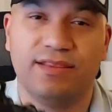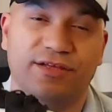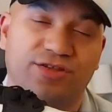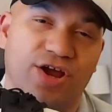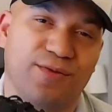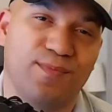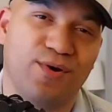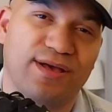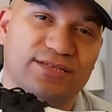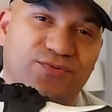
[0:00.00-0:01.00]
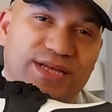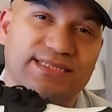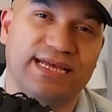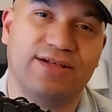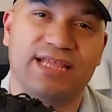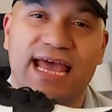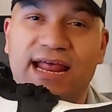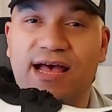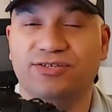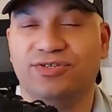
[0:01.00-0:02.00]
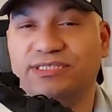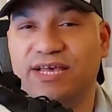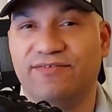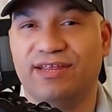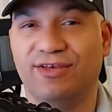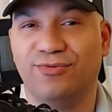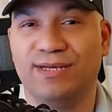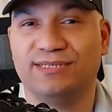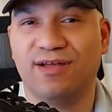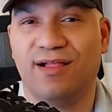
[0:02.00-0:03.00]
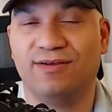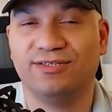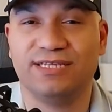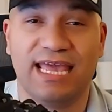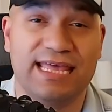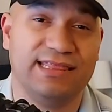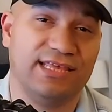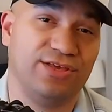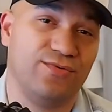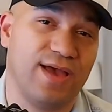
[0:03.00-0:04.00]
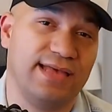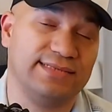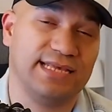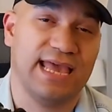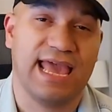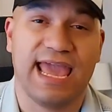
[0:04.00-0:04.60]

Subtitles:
The Dark Mochas retailed at $170 in the US